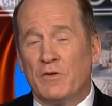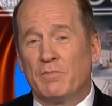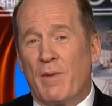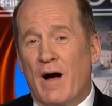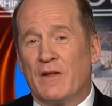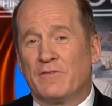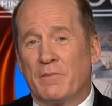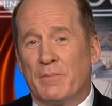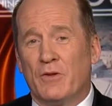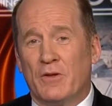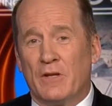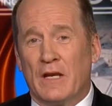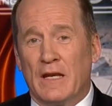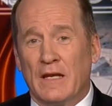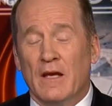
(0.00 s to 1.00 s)

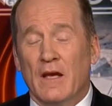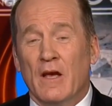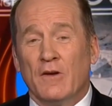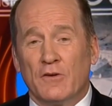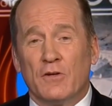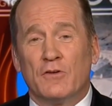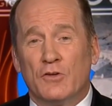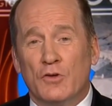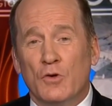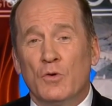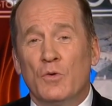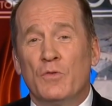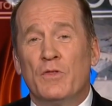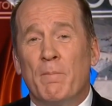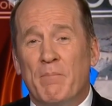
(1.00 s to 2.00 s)
responsibility to
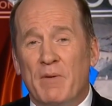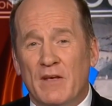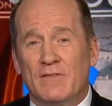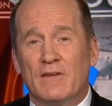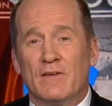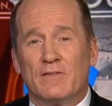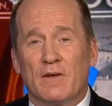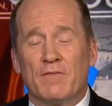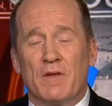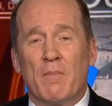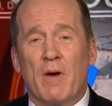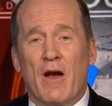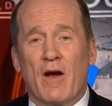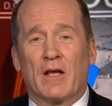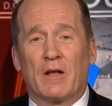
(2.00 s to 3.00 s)
do the business of the
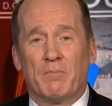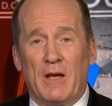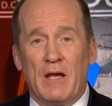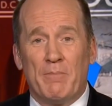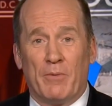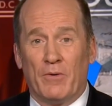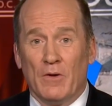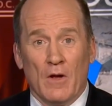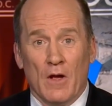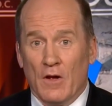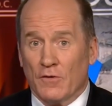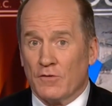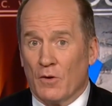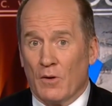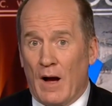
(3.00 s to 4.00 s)
American people.
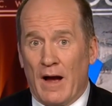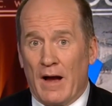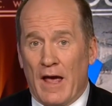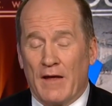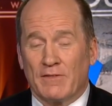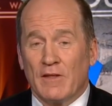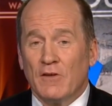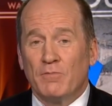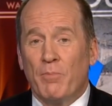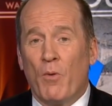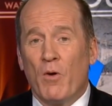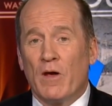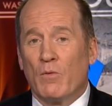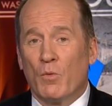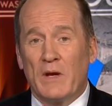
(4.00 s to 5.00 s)
So at this
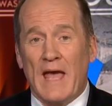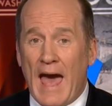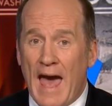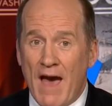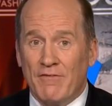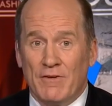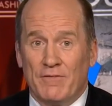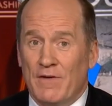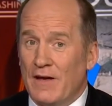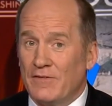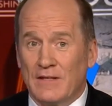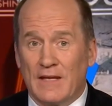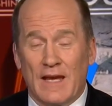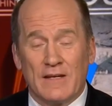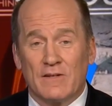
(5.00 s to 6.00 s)
point, we have
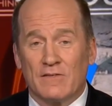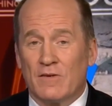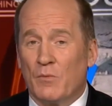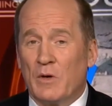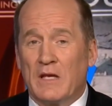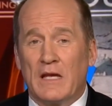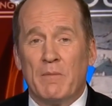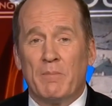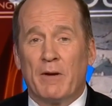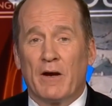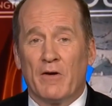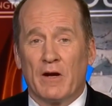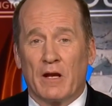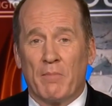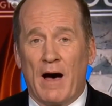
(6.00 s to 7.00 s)
investigations that we keep
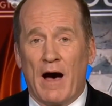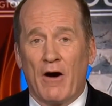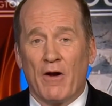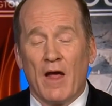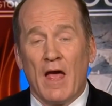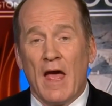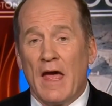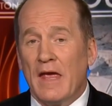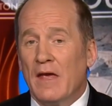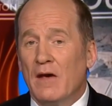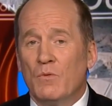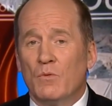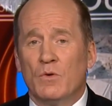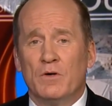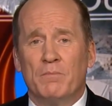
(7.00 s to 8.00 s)
hearing about.
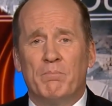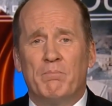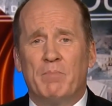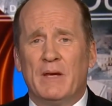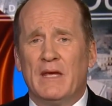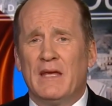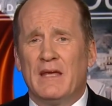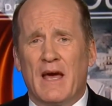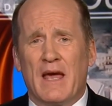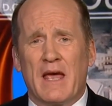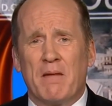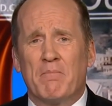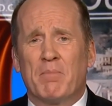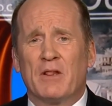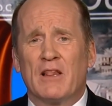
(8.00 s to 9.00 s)
It would be
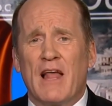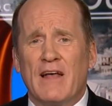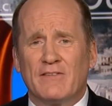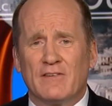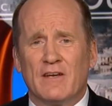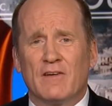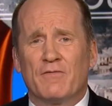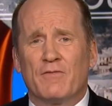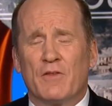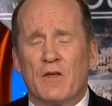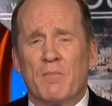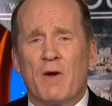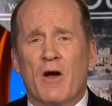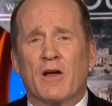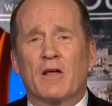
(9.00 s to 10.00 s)
a blessing for the
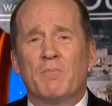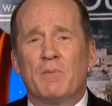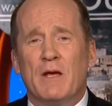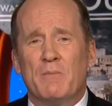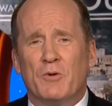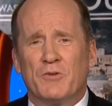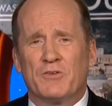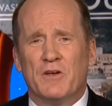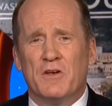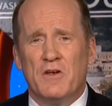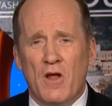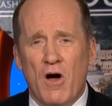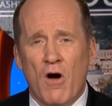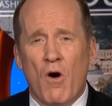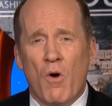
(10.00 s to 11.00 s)
American people to
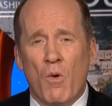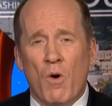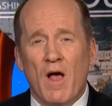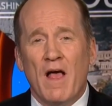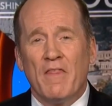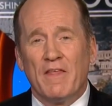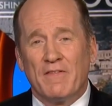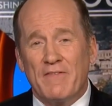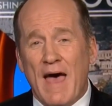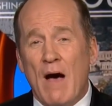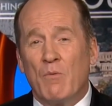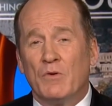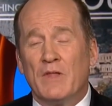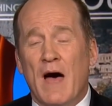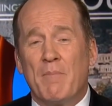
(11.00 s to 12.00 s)
know that
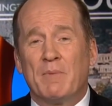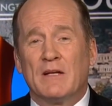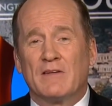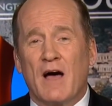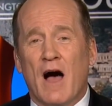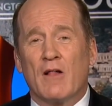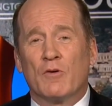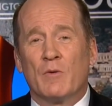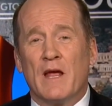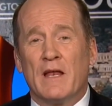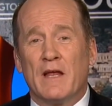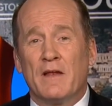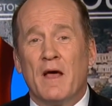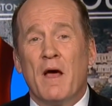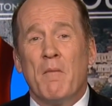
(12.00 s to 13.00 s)
that will not be
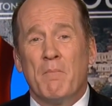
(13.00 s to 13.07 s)
tolerated